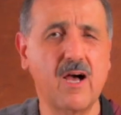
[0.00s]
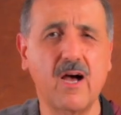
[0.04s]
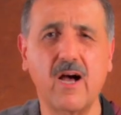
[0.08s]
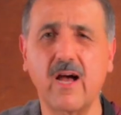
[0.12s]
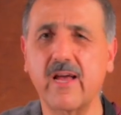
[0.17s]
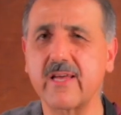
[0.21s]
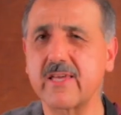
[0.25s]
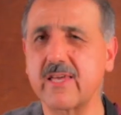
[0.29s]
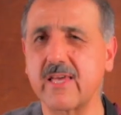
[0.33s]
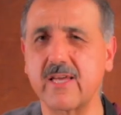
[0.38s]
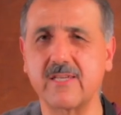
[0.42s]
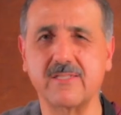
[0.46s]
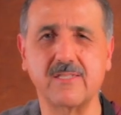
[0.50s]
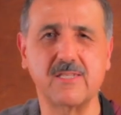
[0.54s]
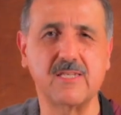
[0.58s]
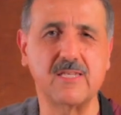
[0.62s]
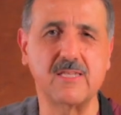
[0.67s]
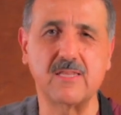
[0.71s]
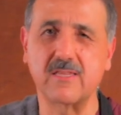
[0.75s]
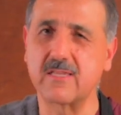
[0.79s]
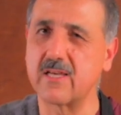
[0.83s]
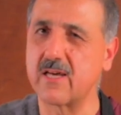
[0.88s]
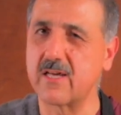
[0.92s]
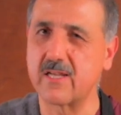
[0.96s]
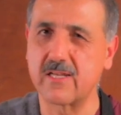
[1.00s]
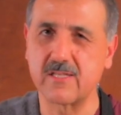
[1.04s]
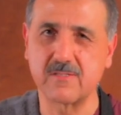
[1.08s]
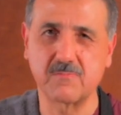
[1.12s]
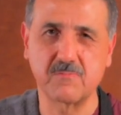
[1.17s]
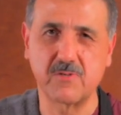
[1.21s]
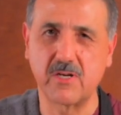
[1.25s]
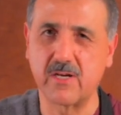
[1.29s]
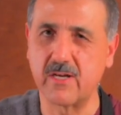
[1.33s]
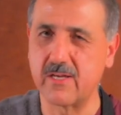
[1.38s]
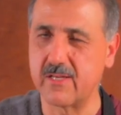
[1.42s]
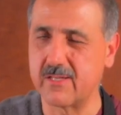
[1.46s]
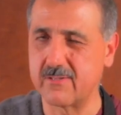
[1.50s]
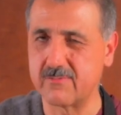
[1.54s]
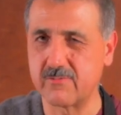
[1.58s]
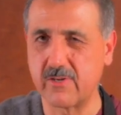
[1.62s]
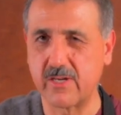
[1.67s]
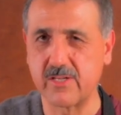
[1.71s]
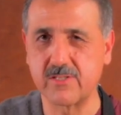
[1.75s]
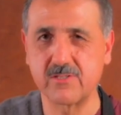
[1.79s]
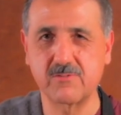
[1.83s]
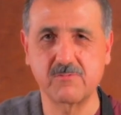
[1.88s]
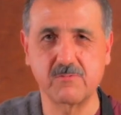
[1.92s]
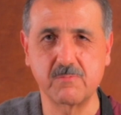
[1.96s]
I can't eat that as my
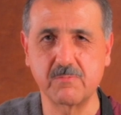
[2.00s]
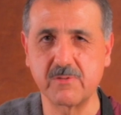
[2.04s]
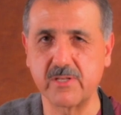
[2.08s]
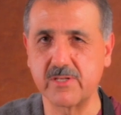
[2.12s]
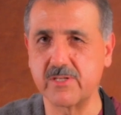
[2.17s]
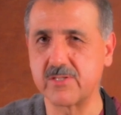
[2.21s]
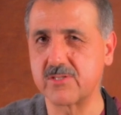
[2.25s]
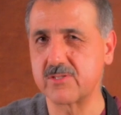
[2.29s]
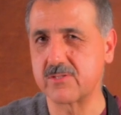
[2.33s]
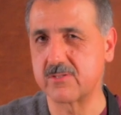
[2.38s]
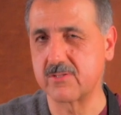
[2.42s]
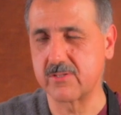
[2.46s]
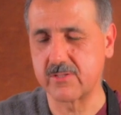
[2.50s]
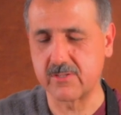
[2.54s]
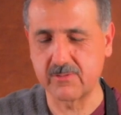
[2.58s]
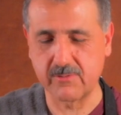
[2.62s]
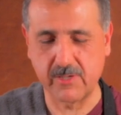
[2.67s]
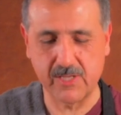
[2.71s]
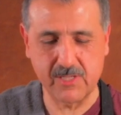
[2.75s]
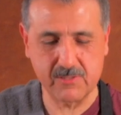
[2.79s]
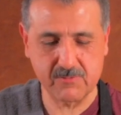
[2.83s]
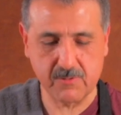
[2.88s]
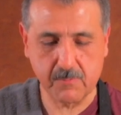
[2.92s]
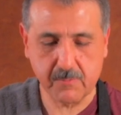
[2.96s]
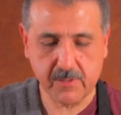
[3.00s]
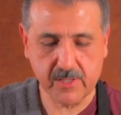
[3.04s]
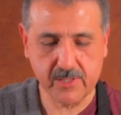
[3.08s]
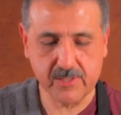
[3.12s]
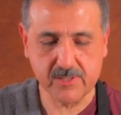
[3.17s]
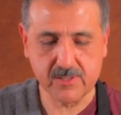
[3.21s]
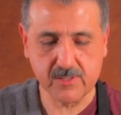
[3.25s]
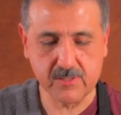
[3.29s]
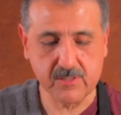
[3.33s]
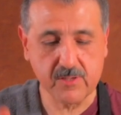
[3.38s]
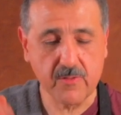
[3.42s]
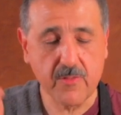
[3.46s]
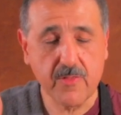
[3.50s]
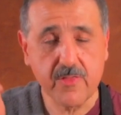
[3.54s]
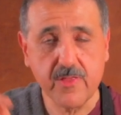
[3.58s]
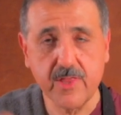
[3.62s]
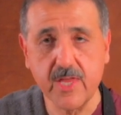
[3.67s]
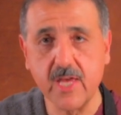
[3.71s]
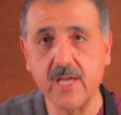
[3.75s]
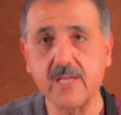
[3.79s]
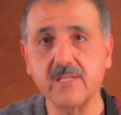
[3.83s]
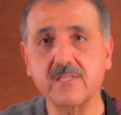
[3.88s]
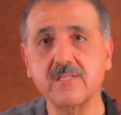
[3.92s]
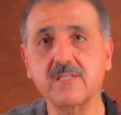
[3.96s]
rice replacer or grain replacer.
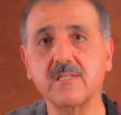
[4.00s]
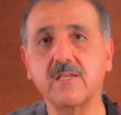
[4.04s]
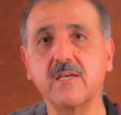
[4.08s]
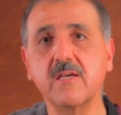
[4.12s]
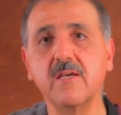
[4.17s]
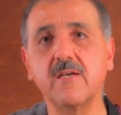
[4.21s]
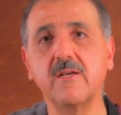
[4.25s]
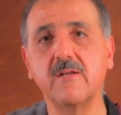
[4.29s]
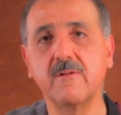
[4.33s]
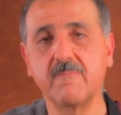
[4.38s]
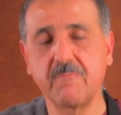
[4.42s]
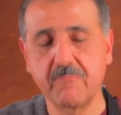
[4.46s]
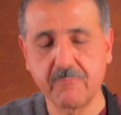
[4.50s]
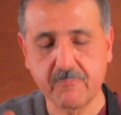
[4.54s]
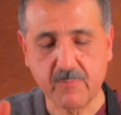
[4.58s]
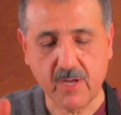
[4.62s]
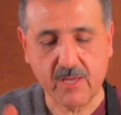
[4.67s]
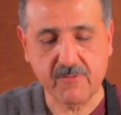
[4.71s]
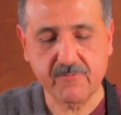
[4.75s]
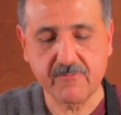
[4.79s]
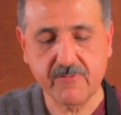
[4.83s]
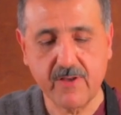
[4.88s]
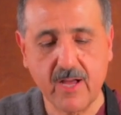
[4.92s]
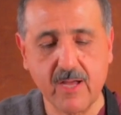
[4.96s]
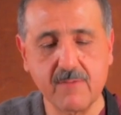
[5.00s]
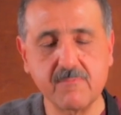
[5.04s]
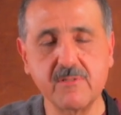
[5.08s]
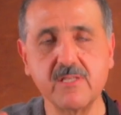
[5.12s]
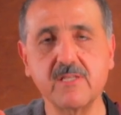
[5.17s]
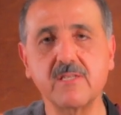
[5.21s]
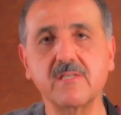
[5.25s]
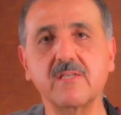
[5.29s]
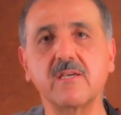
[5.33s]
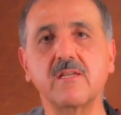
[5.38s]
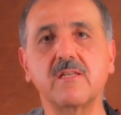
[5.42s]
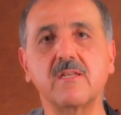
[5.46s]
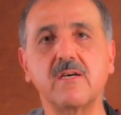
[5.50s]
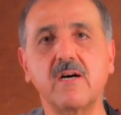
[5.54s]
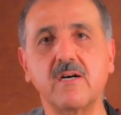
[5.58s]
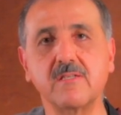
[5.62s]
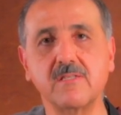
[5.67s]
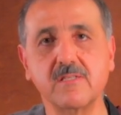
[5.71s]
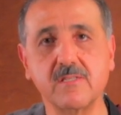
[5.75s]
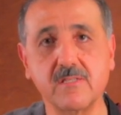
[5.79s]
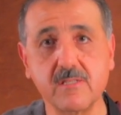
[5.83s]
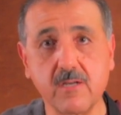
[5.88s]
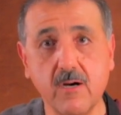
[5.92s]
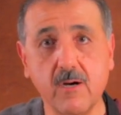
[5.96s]
This, my family cannot
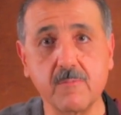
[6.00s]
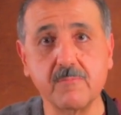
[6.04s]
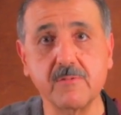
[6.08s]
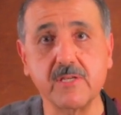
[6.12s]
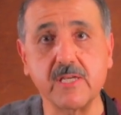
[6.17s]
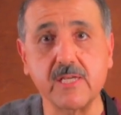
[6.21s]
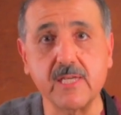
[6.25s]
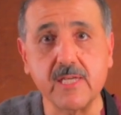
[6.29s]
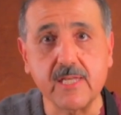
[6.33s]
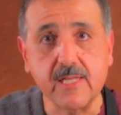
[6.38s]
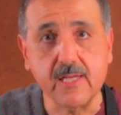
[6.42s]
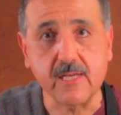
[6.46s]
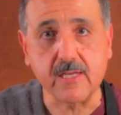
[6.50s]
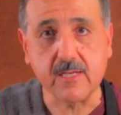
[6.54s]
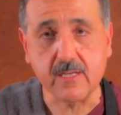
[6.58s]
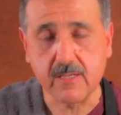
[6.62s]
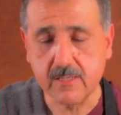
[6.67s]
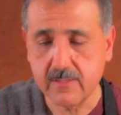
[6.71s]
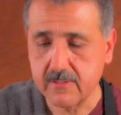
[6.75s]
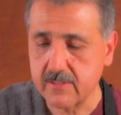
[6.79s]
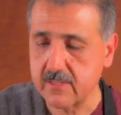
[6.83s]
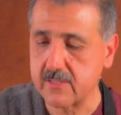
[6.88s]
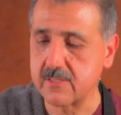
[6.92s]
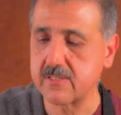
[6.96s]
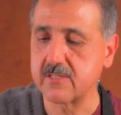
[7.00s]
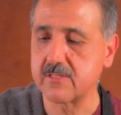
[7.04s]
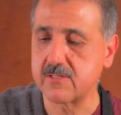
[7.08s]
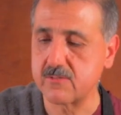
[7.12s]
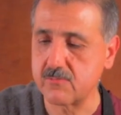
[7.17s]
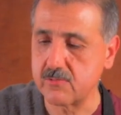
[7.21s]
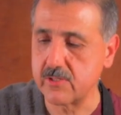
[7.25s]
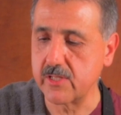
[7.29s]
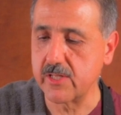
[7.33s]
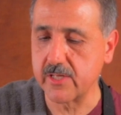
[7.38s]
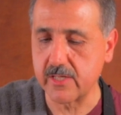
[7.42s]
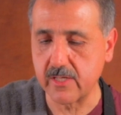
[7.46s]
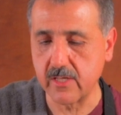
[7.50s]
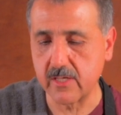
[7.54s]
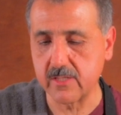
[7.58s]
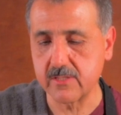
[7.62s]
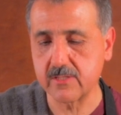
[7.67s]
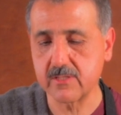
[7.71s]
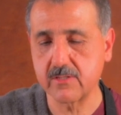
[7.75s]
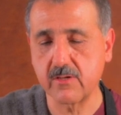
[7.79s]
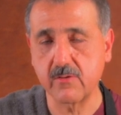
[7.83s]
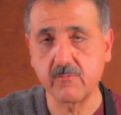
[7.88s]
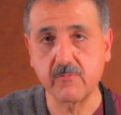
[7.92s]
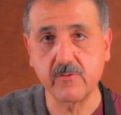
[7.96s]
stop eating. This is really good.
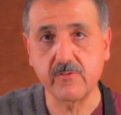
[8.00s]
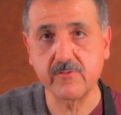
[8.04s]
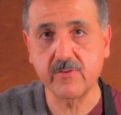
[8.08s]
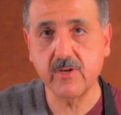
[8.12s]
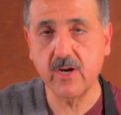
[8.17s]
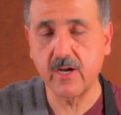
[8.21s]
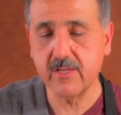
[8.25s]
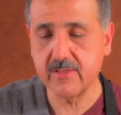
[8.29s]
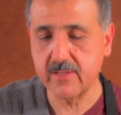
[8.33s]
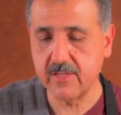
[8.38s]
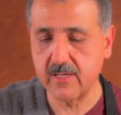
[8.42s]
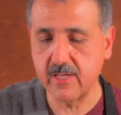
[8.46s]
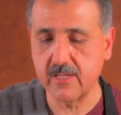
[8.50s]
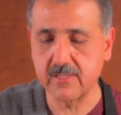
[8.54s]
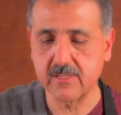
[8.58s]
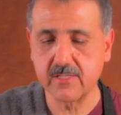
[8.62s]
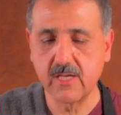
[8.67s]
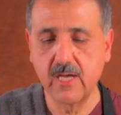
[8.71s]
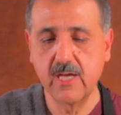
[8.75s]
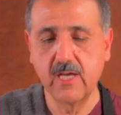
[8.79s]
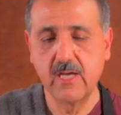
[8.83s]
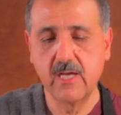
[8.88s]
So we've got this.